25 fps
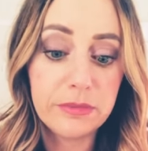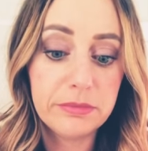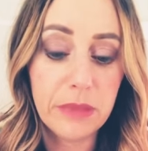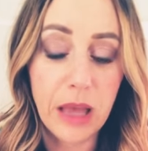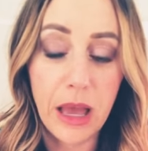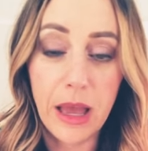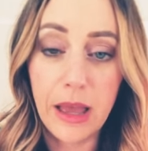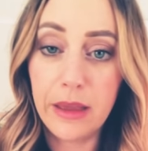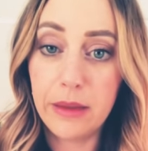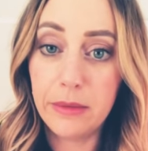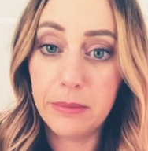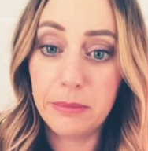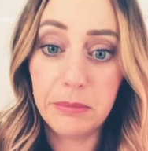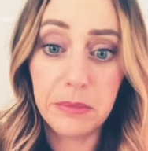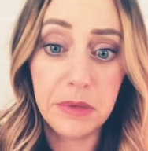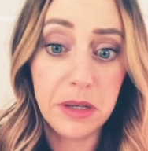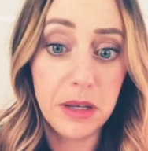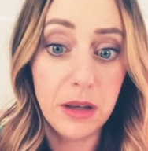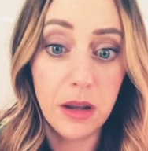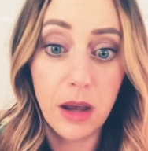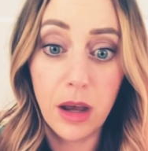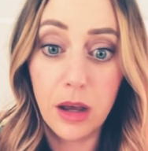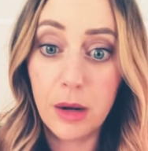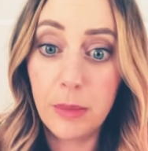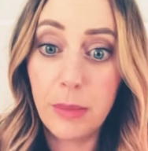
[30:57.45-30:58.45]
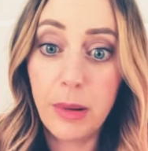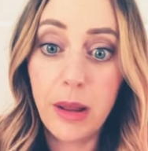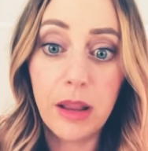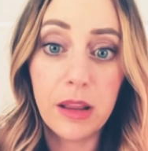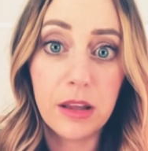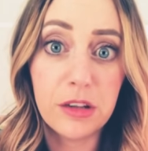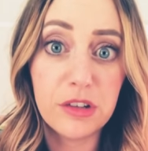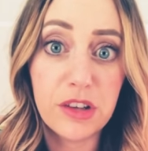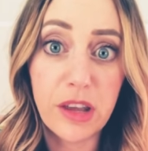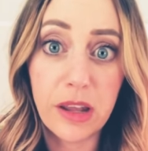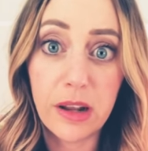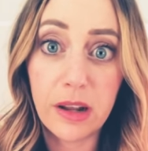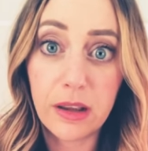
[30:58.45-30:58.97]
I'm
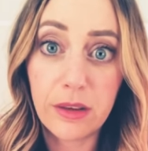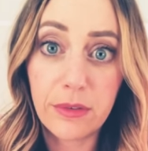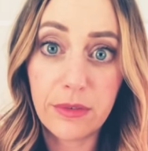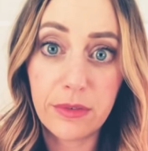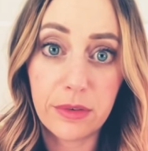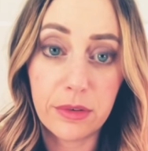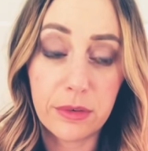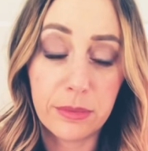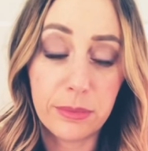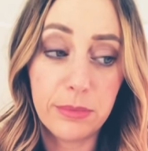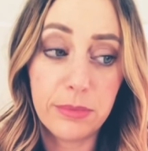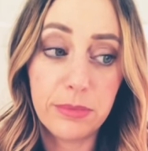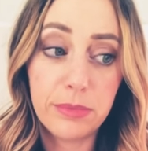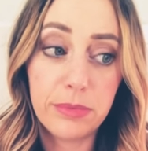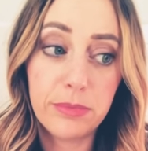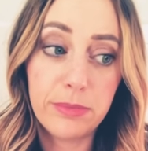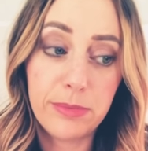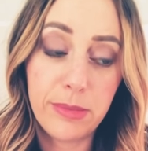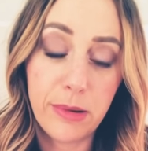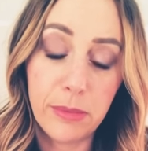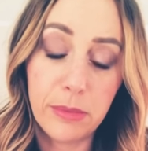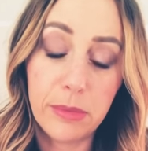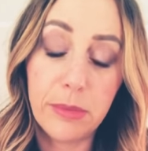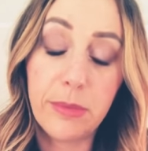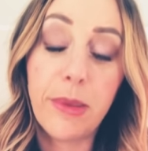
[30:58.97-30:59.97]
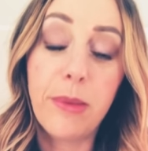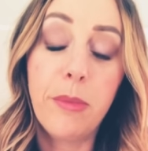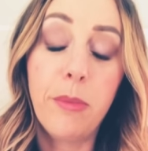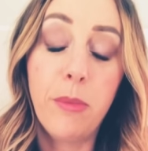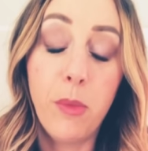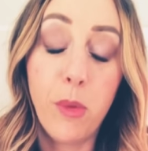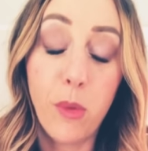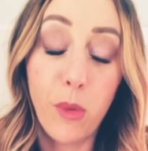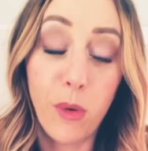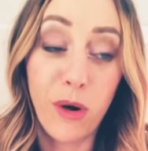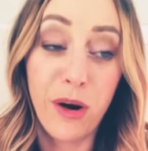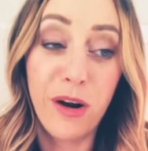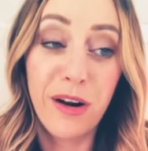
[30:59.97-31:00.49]
unapologetic for probably
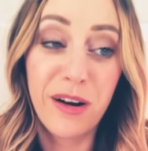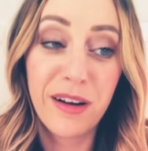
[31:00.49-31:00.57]
more